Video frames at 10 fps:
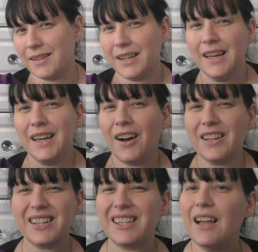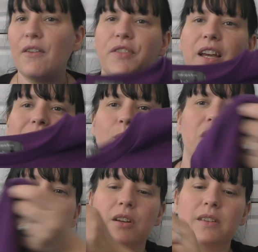And I just love their
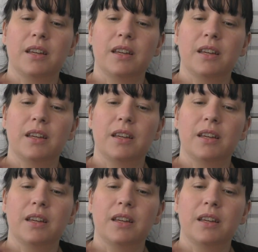sweatshirts.